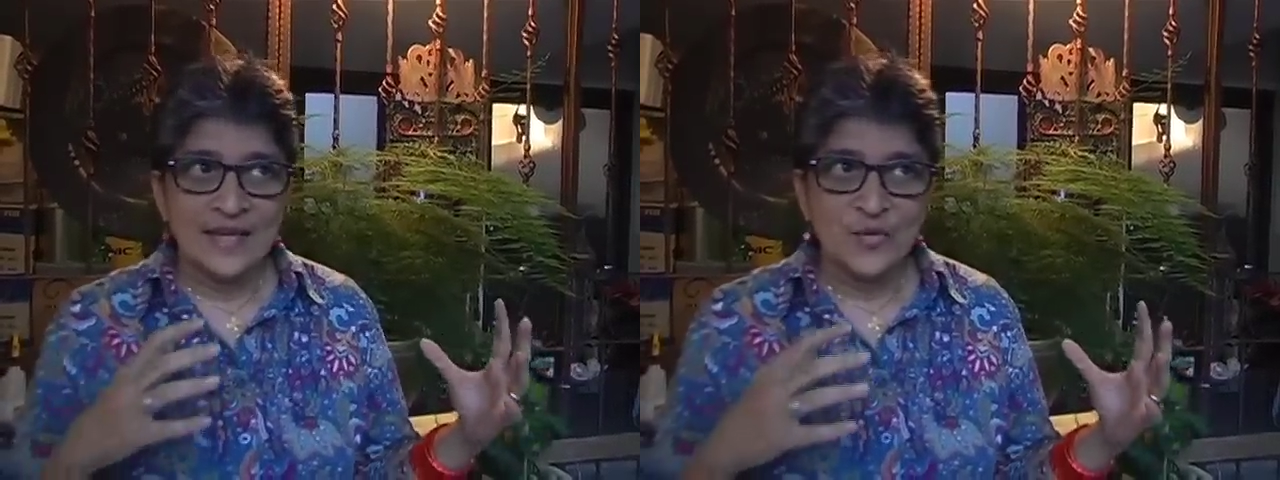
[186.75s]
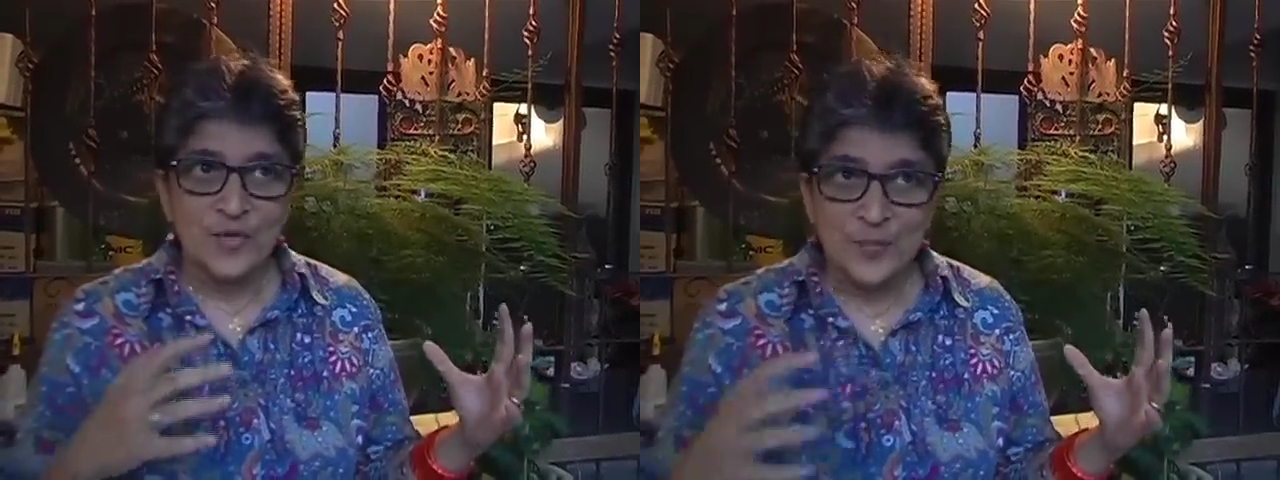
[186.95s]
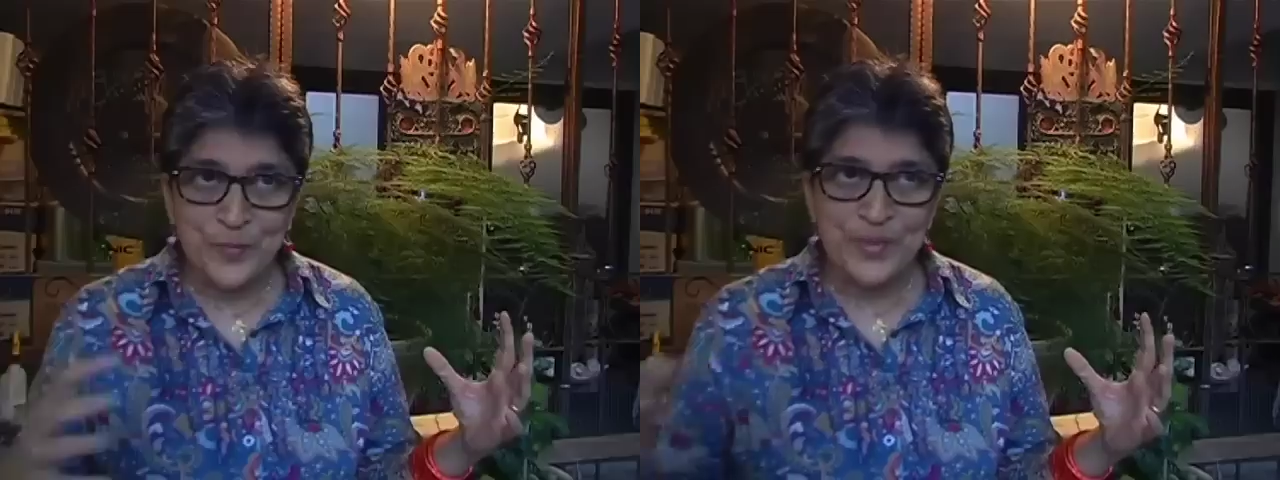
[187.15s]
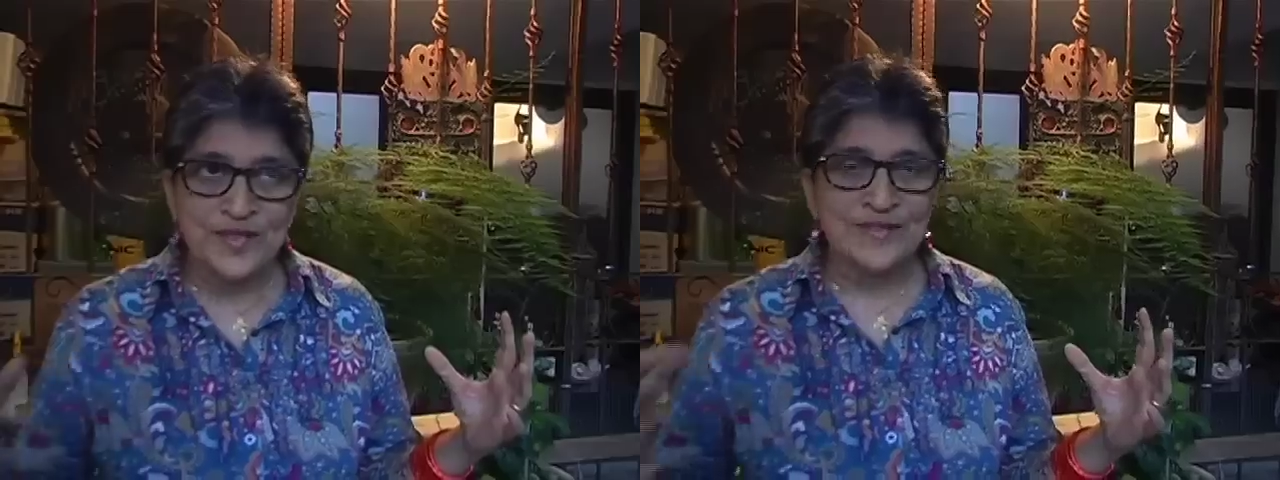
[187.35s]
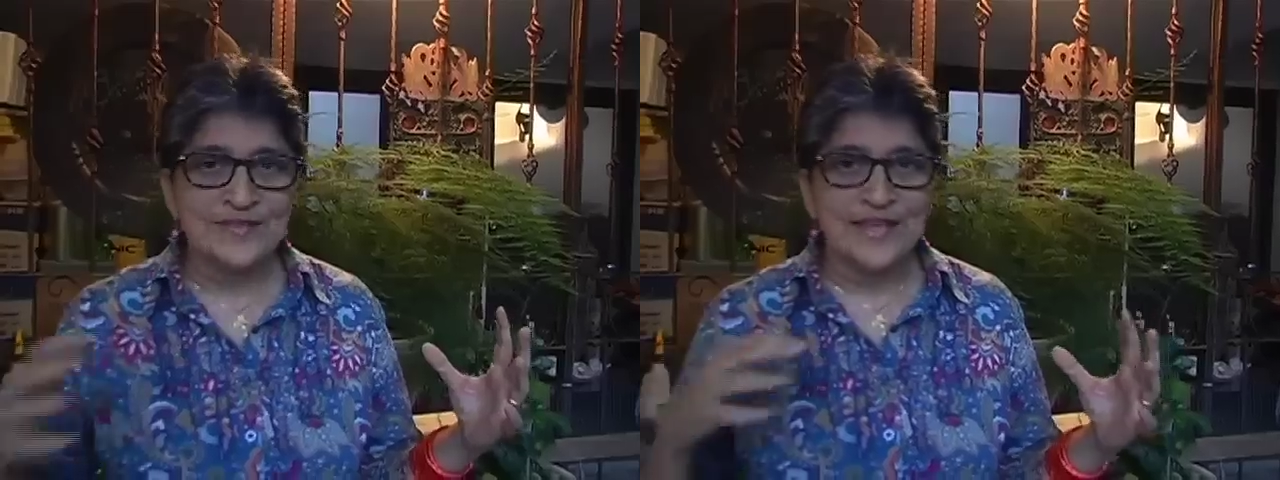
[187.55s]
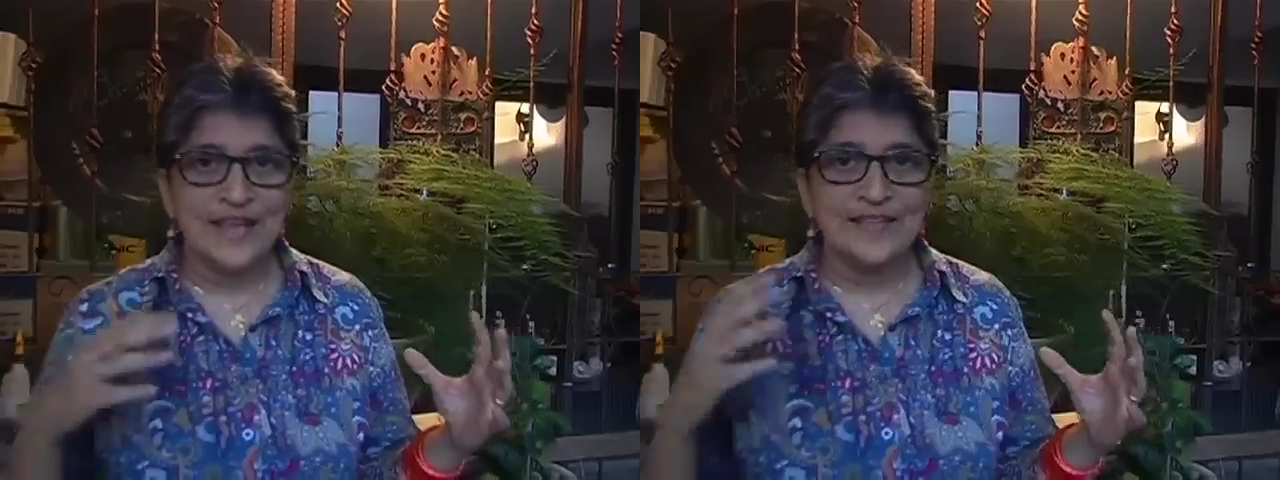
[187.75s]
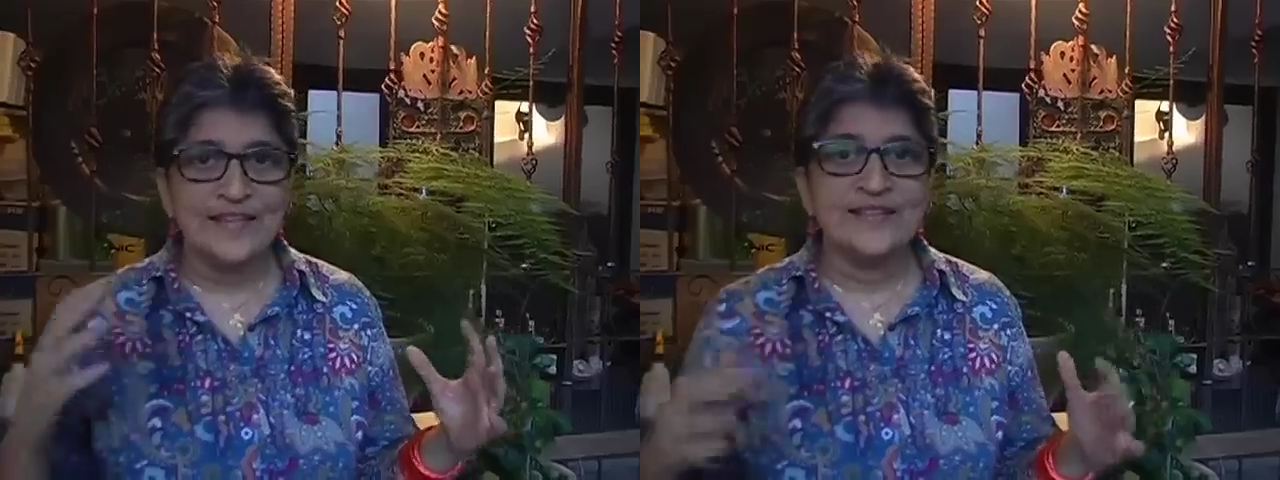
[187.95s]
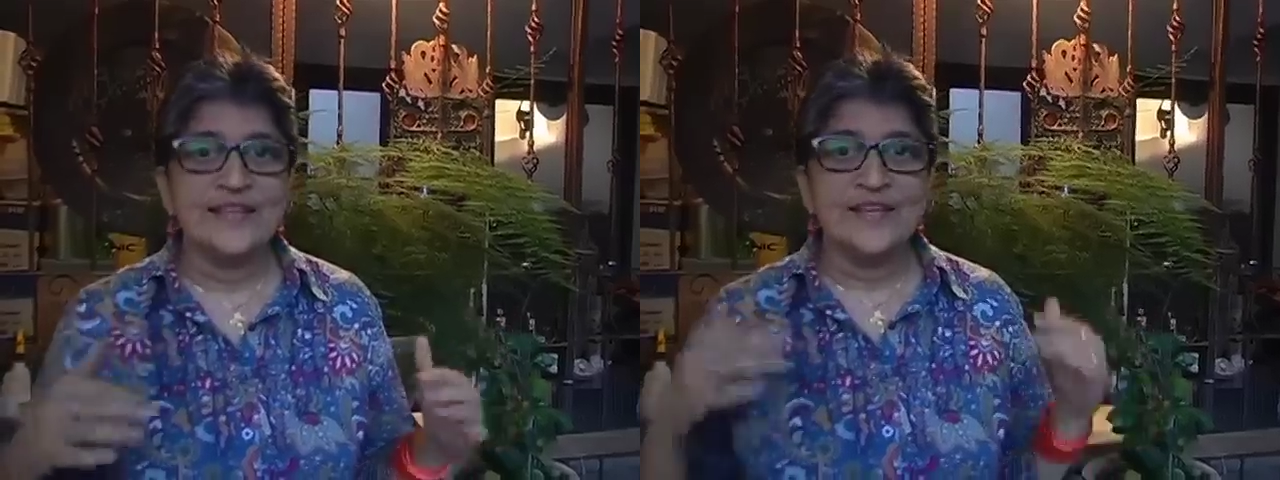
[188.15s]
ripples and
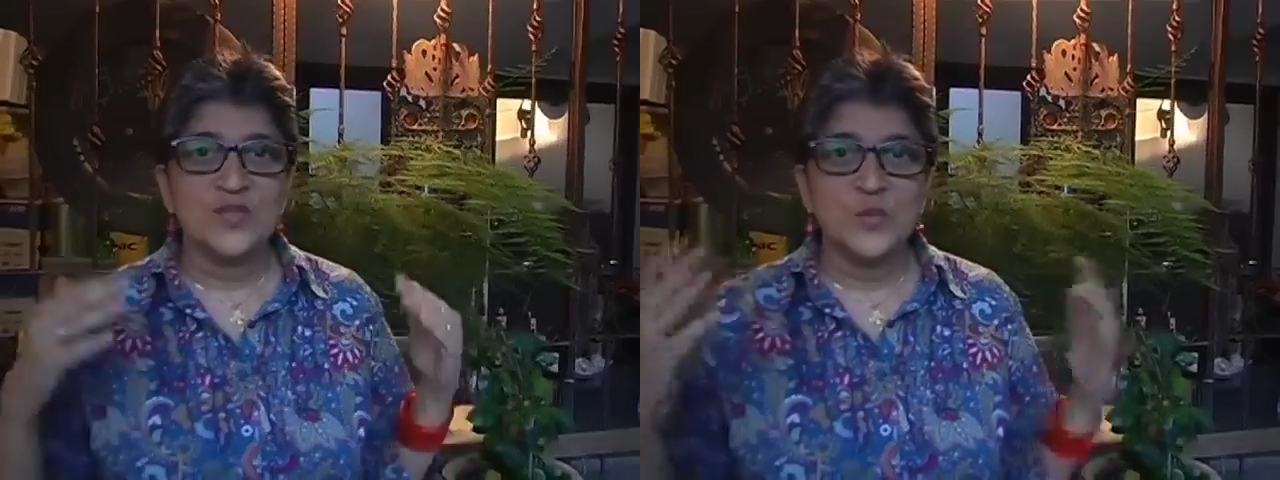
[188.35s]
these things